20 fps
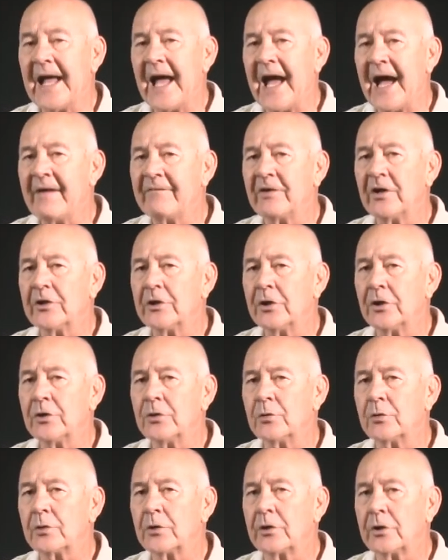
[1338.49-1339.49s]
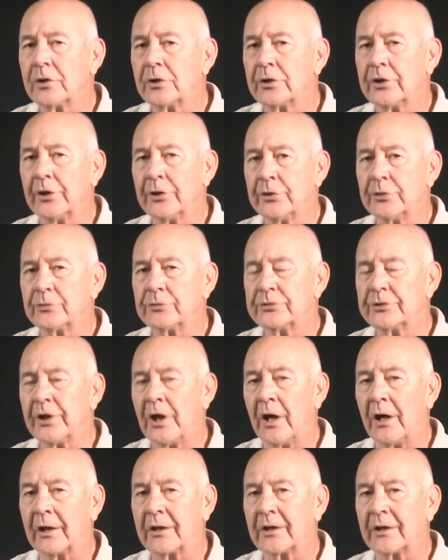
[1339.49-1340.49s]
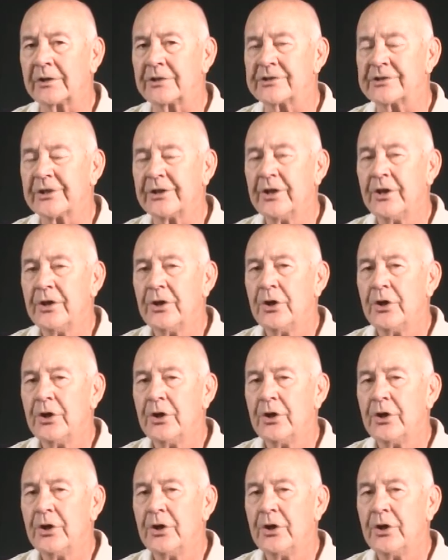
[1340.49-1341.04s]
Navajo code talkers